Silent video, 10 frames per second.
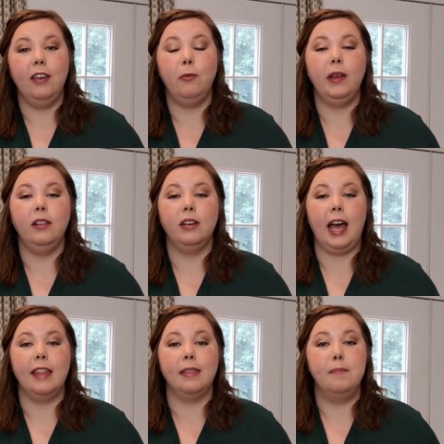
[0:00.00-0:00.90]
if we
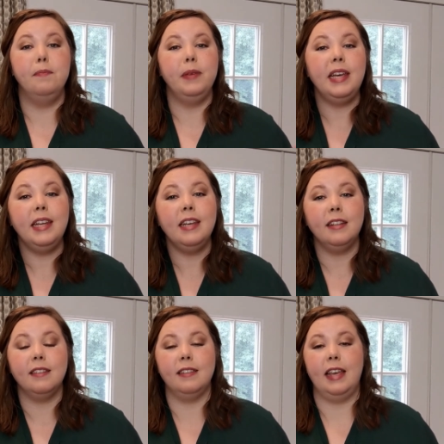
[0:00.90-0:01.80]
look at the
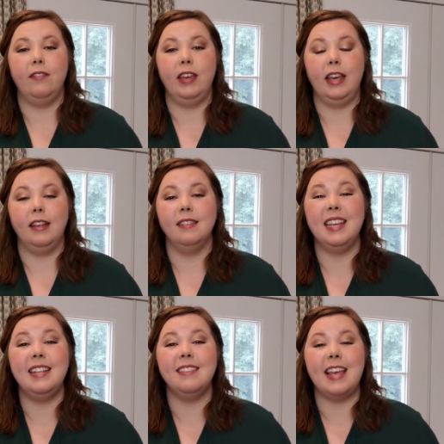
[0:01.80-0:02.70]
median savings,
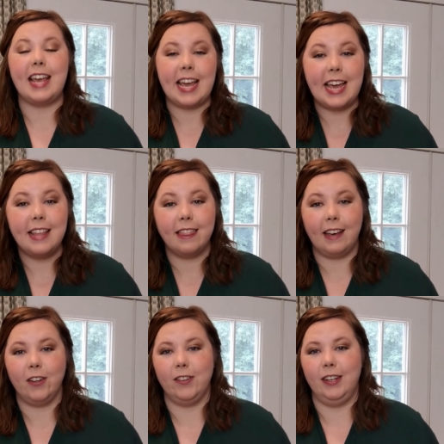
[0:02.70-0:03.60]
it's
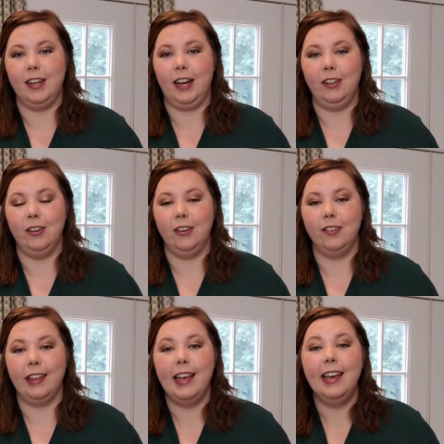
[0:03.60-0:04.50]

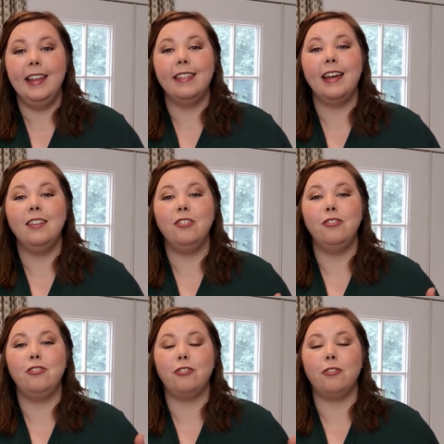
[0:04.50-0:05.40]
$8,000. That
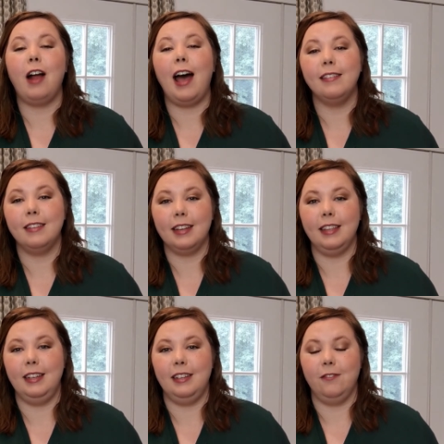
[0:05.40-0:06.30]
is
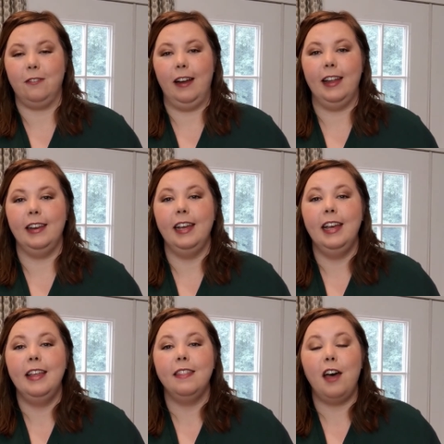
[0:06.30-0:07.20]
drastically different.
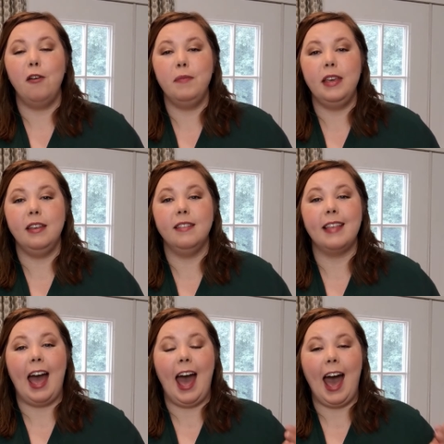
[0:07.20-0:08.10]
That
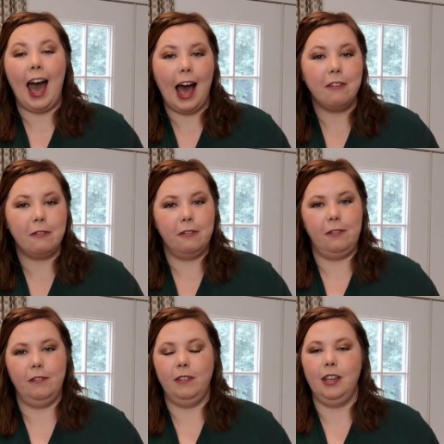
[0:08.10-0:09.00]
means half of
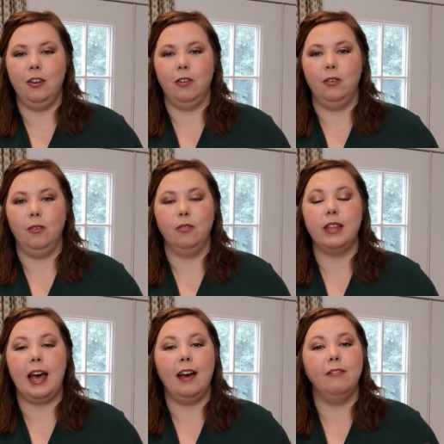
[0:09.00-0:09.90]
50 year
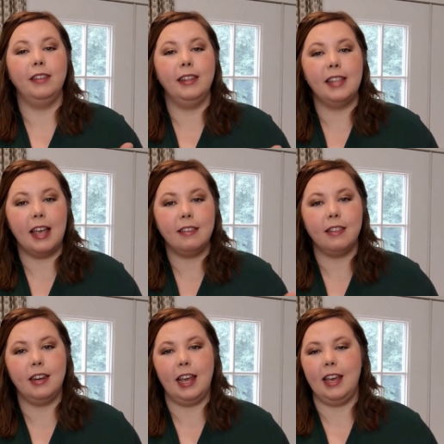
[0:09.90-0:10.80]
olds have less
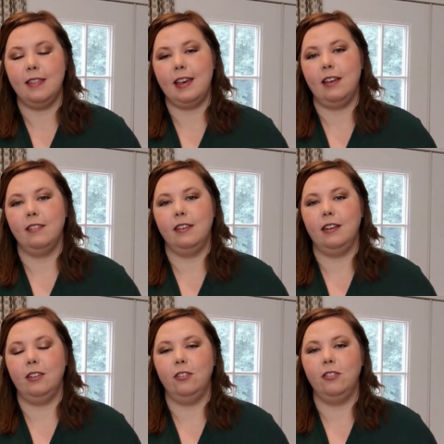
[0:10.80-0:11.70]
than
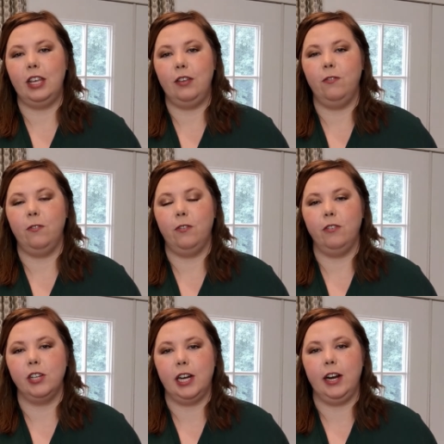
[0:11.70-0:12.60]
$8,000 saved for
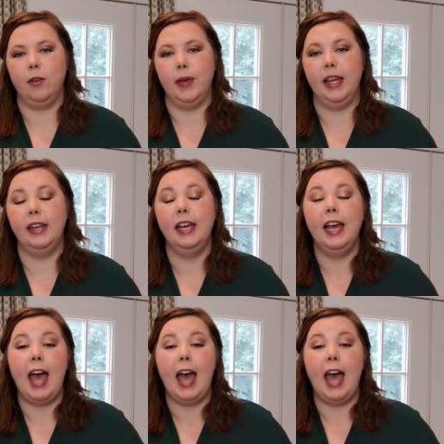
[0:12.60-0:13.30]
retirement